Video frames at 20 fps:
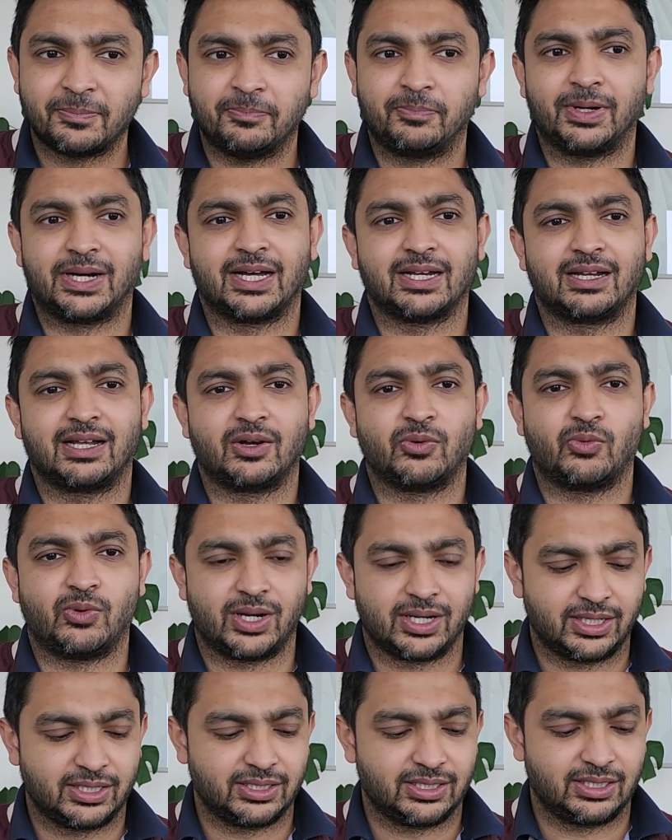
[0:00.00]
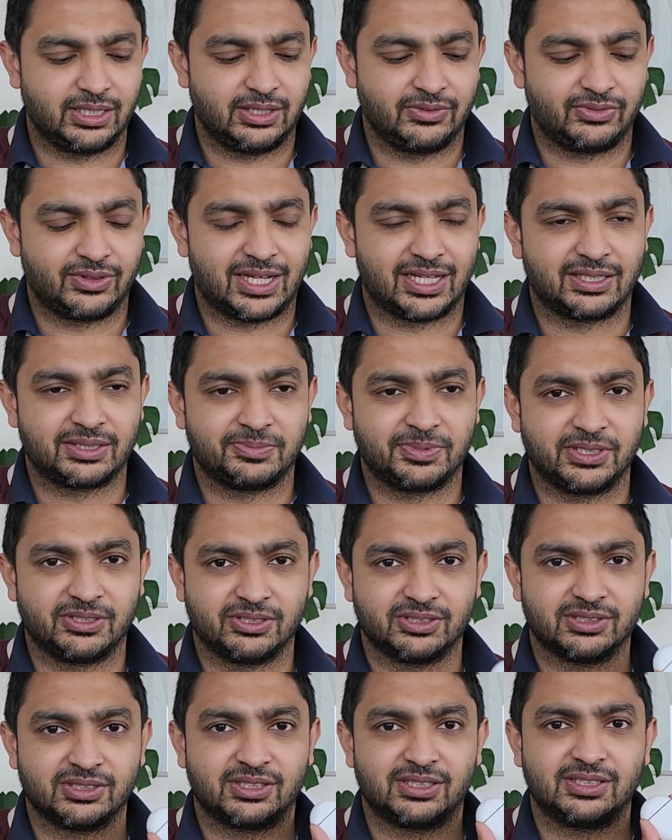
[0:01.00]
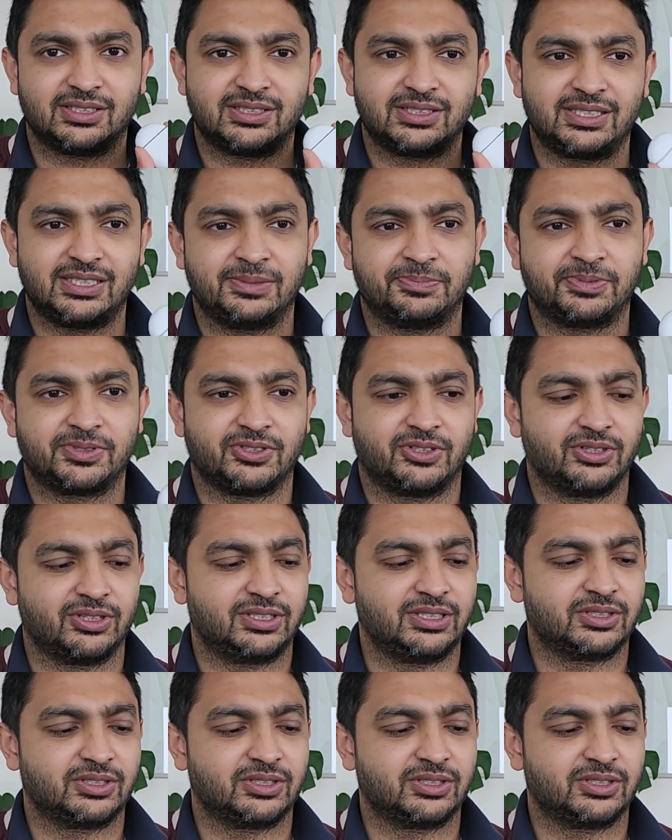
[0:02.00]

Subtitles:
but I wonder if that's because the tips on